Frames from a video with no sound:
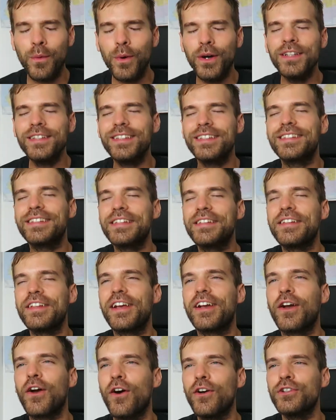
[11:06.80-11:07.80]
wanted
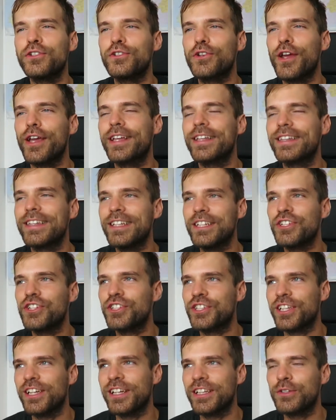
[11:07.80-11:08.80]
the contract
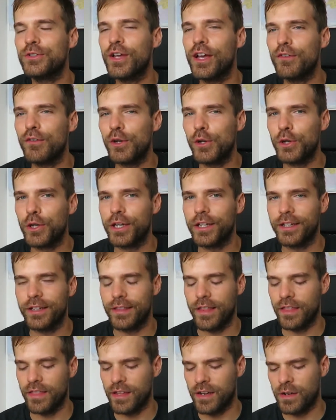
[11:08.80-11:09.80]
digitally to have a look at
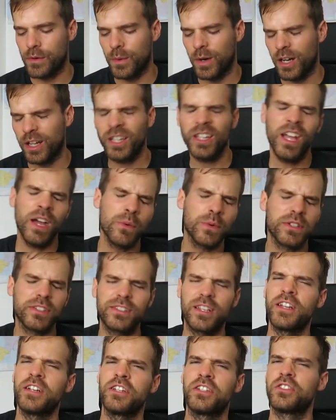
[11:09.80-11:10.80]
it, and then they were like, yeah, we
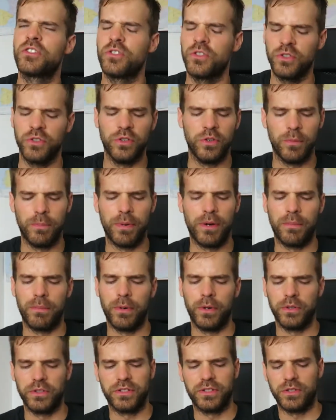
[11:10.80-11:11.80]
send it to you per
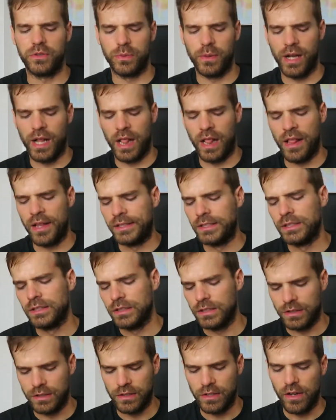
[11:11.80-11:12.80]
post as well,
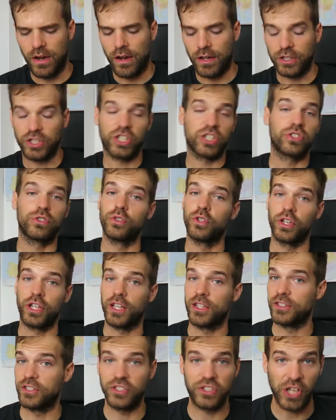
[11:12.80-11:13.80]
just so you
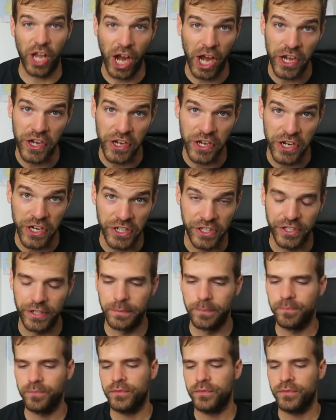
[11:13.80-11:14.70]
can sign it.